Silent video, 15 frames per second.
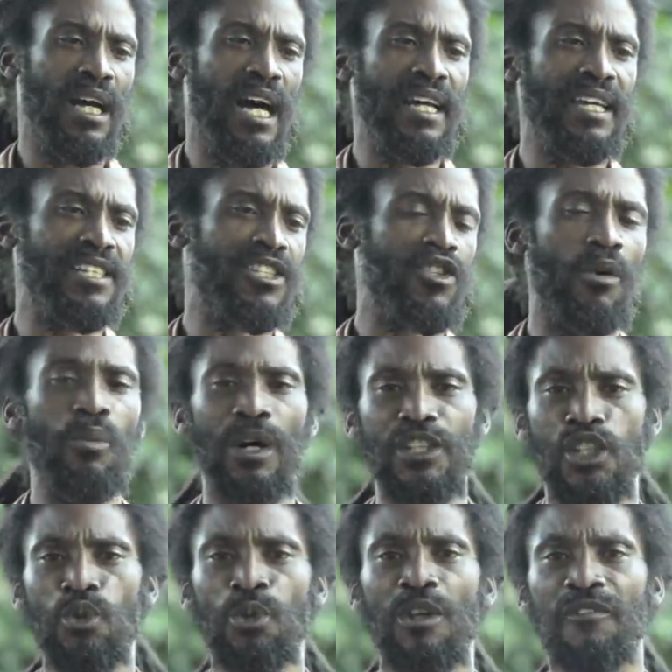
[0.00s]
I guess, somewhat
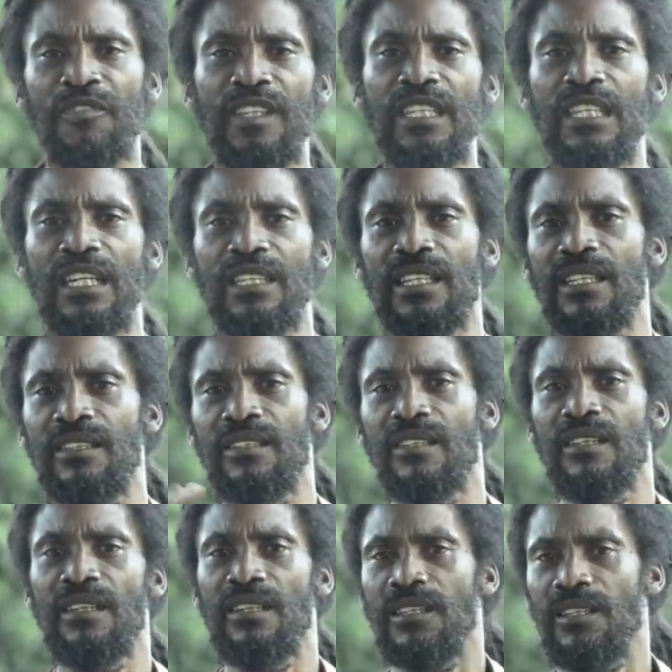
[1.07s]
pseudo-vegan and,
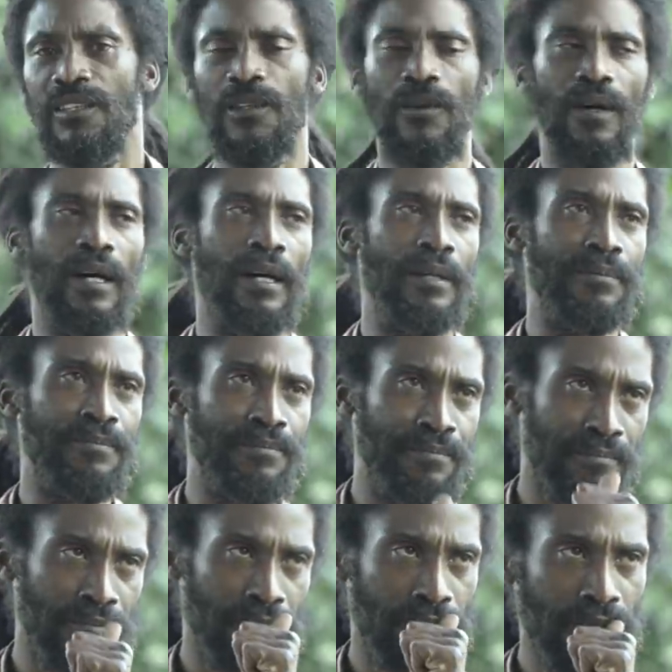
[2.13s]
you know,
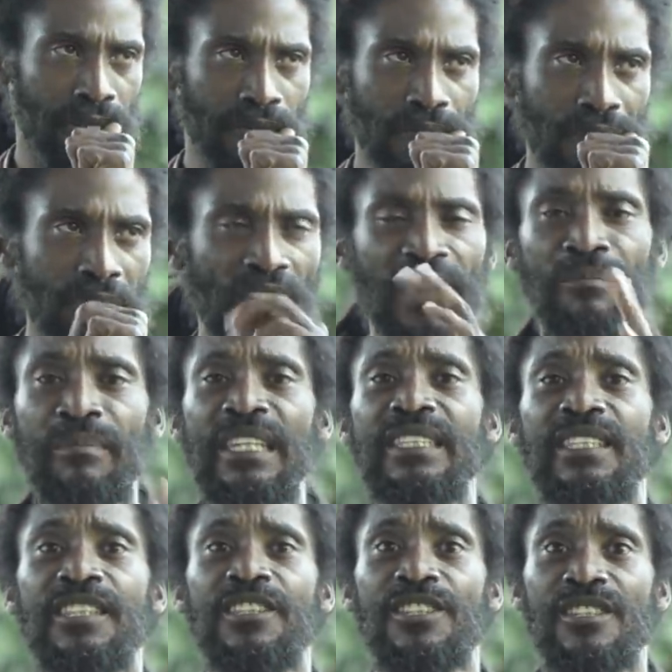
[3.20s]
and
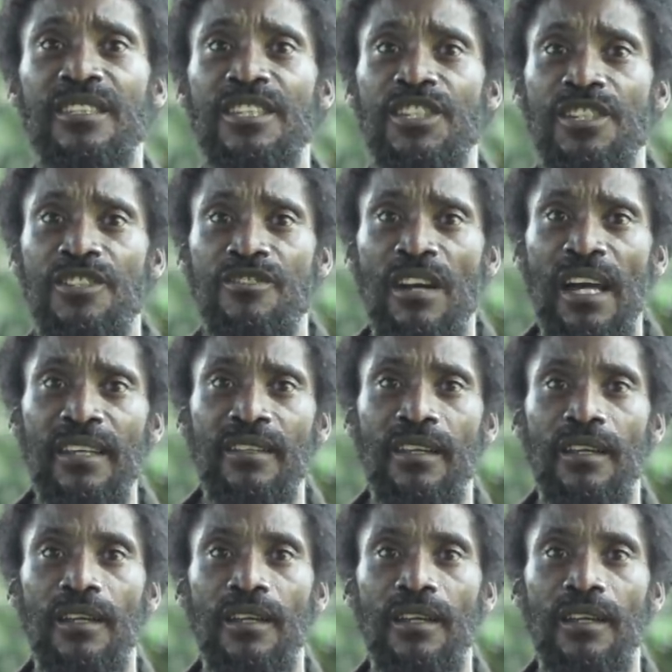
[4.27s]
meat eaters dishes, right?